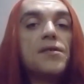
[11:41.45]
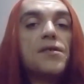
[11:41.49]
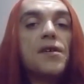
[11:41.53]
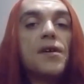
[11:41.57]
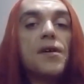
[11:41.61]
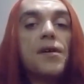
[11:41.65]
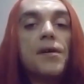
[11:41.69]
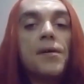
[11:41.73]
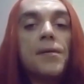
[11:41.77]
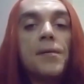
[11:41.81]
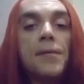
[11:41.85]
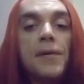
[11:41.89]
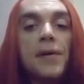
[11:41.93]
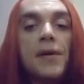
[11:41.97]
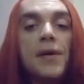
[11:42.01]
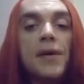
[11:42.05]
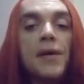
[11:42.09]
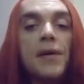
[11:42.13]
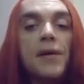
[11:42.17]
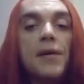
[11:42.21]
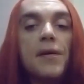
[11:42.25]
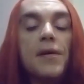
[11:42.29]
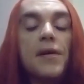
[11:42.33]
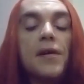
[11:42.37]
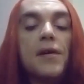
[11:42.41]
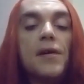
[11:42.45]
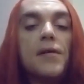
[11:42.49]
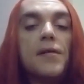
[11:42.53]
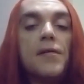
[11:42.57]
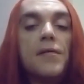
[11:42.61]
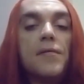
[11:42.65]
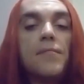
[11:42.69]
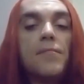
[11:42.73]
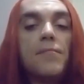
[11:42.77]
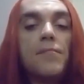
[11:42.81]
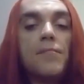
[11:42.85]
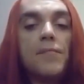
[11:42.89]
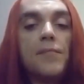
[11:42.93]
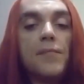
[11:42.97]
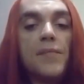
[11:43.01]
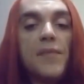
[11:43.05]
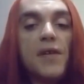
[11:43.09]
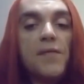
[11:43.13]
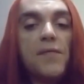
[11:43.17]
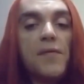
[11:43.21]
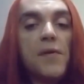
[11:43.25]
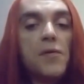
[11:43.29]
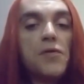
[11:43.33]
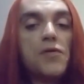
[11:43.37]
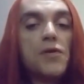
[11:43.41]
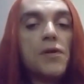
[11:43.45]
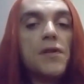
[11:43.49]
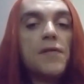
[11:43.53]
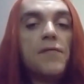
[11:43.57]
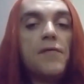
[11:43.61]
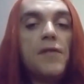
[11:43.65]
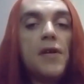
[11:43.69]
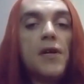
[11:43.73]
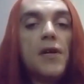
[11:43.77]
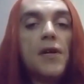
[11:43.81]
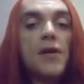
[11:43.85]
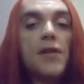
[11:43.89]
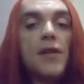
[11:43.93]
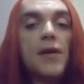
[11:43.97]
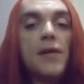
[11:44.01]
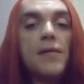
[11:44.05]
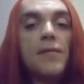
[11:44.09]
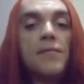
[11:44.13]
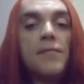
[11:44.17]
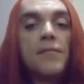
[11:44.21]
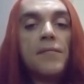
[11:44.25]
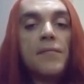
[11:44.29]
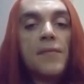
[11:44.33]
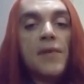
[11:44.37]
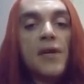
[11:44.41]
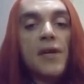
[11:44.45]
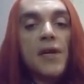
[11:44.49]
So yeah, if you enjoyed the video, then